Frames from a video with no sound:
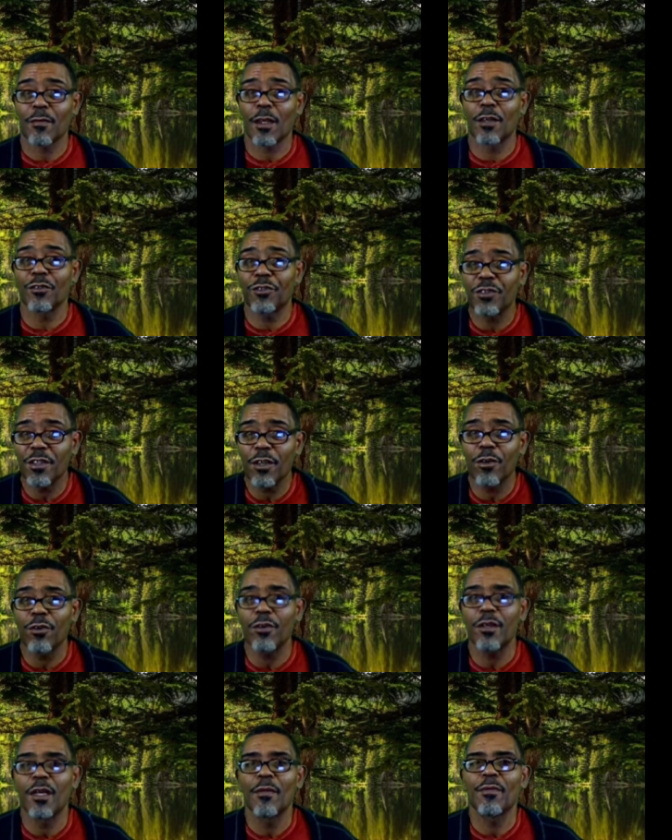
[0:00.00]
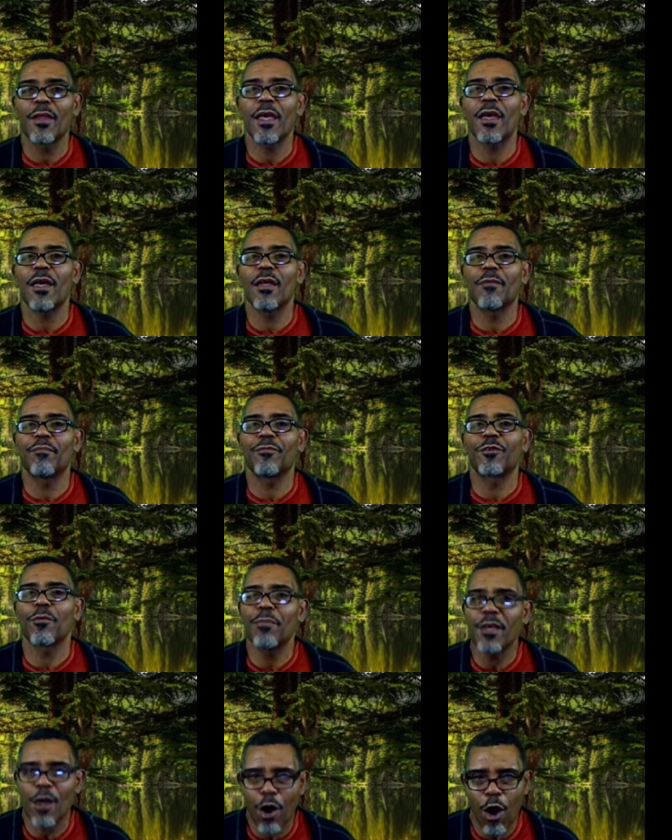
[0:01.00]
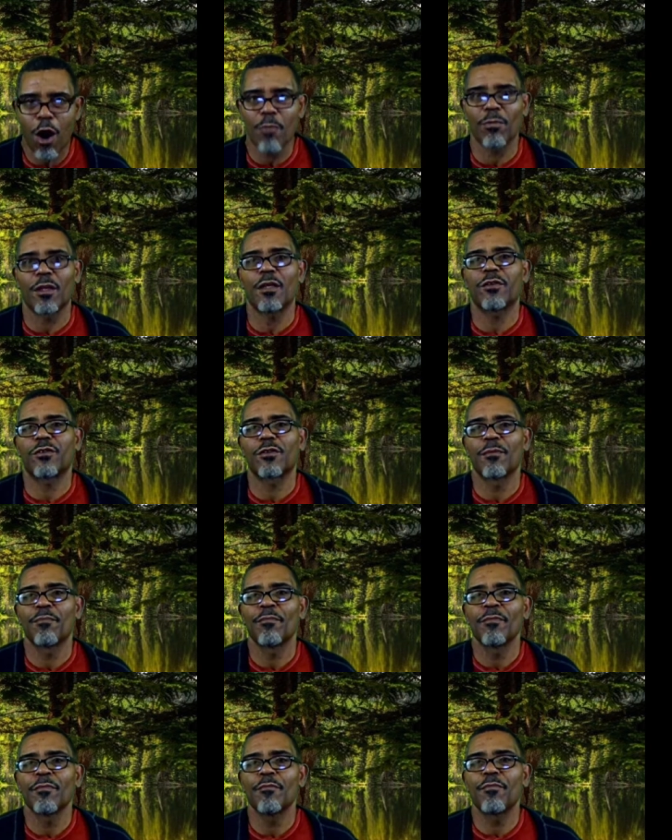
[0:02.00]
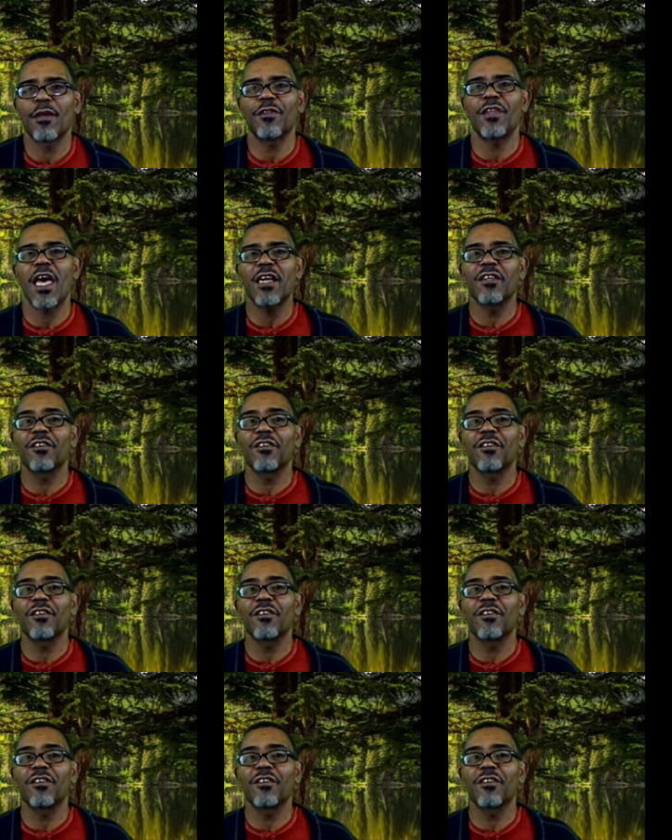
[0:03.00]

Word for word: Considered to be harmless. But that